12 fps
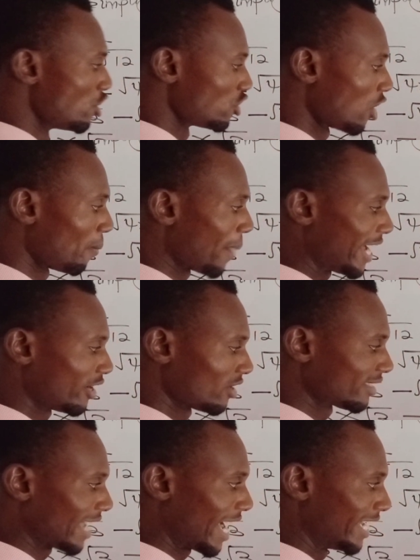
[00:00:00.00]
Your
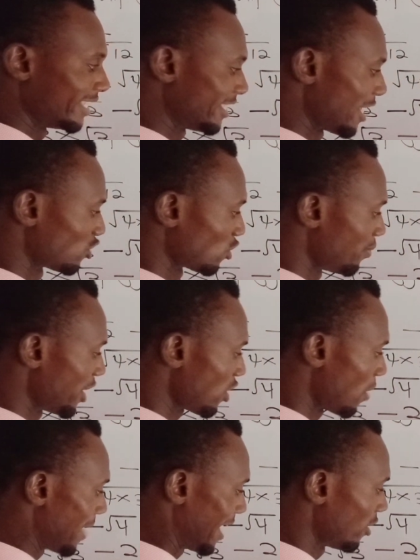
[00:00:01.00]
minus sign is here, so bring
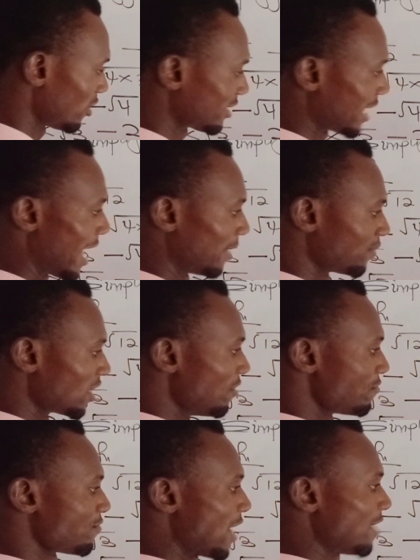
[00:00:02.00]
your minus sign.
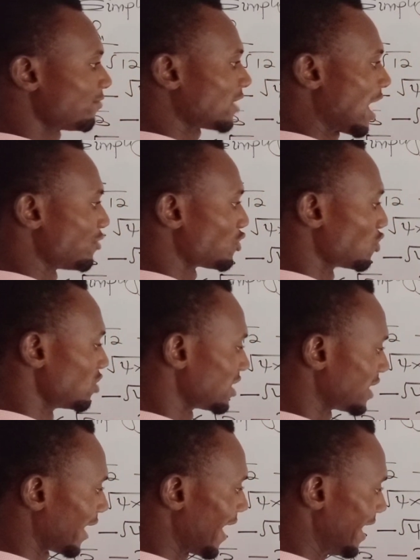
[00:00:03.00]
5 times root
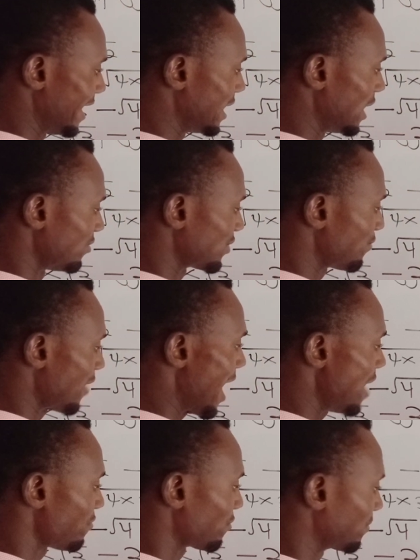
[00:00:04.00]
3, it gives
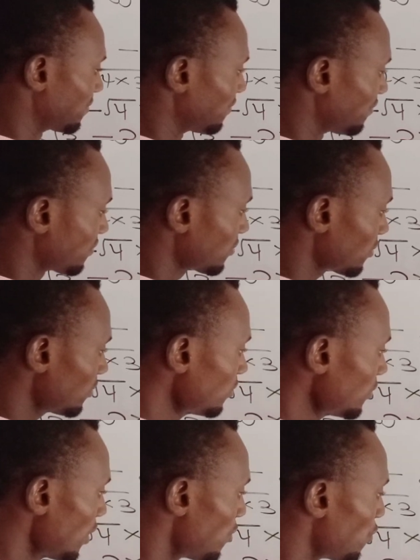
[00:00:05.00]
5
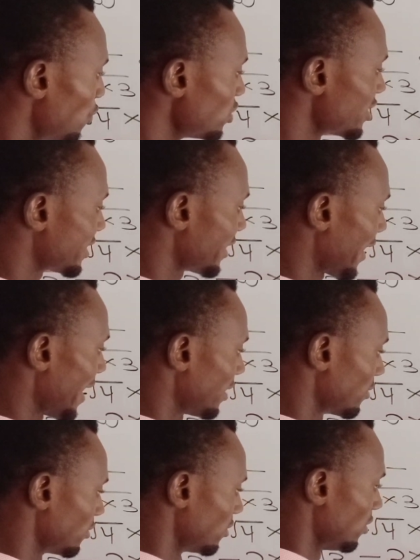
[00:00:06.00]
root
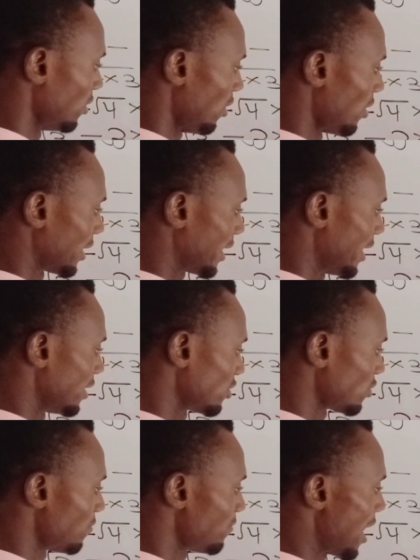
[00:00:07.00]
3. Okay,
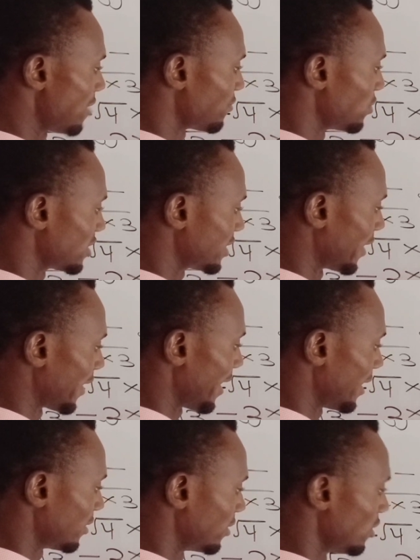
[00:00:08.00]
so 5 root
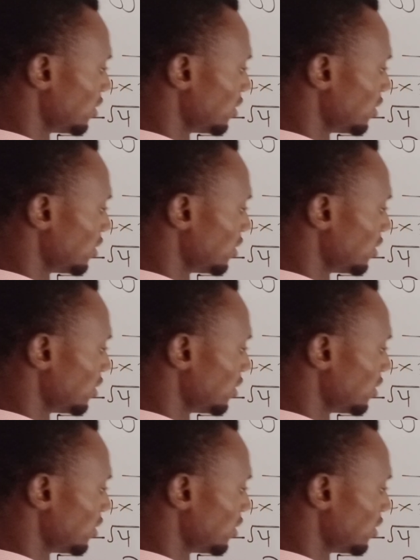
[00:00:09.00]
3.